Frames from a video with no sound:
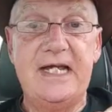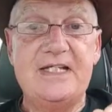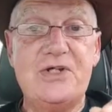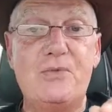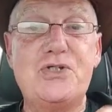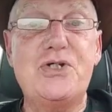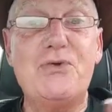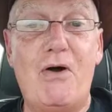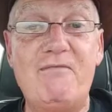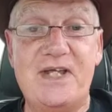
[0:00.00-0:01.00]
So it was
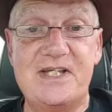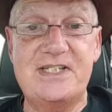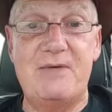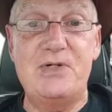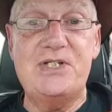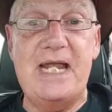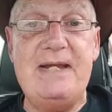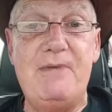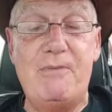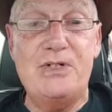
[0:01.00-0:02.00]
too obvious. It was
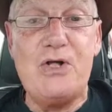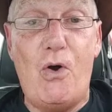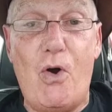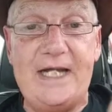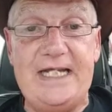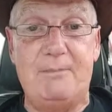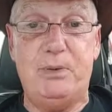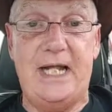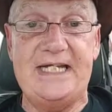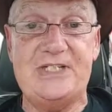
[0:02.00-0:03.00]
hiding in
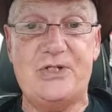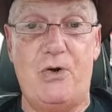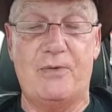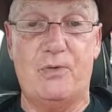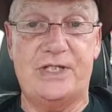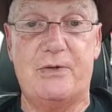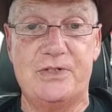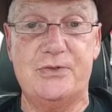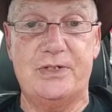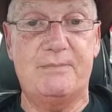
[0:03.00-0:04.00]
plain sight what they were
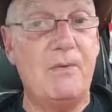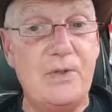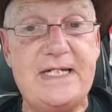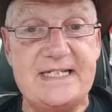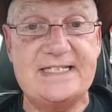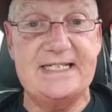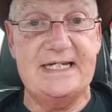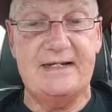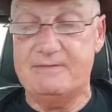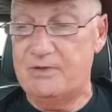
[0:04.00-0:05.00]
doing, but we didn't
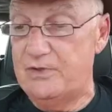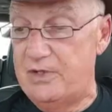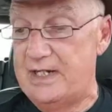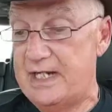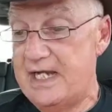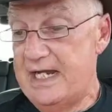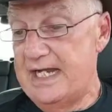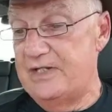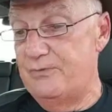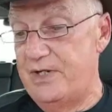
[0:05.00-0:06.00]
see it, all right?
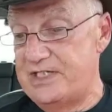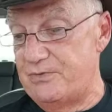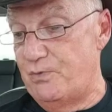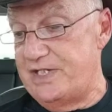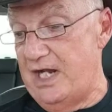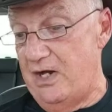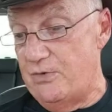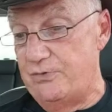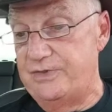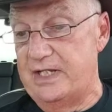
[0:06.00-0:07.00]
And the reason we
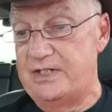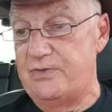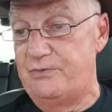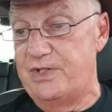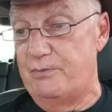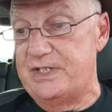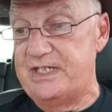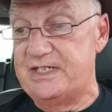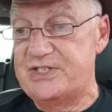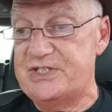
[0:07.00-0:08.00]
know that we
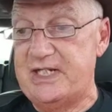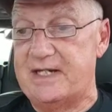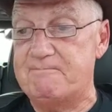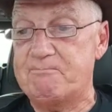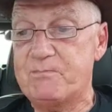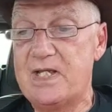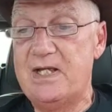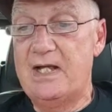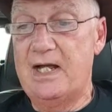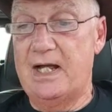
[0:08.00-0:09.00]
didn't see it
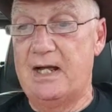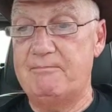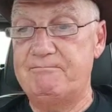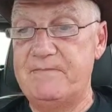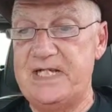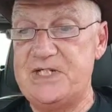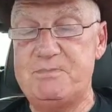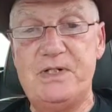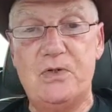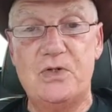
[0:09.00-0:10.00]
is
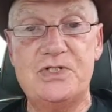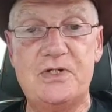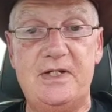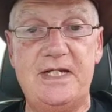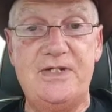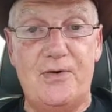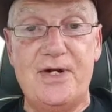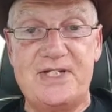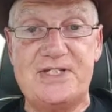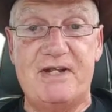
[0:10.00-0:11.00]
because in
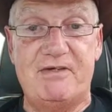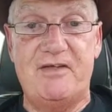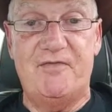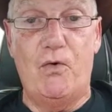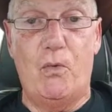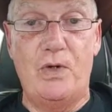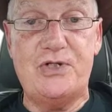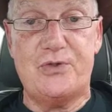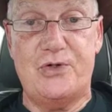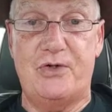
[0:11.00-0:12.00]
1974 we
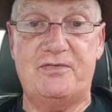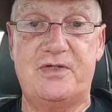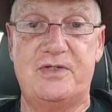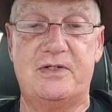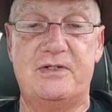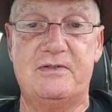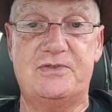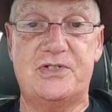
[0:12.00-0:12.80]
trotted off to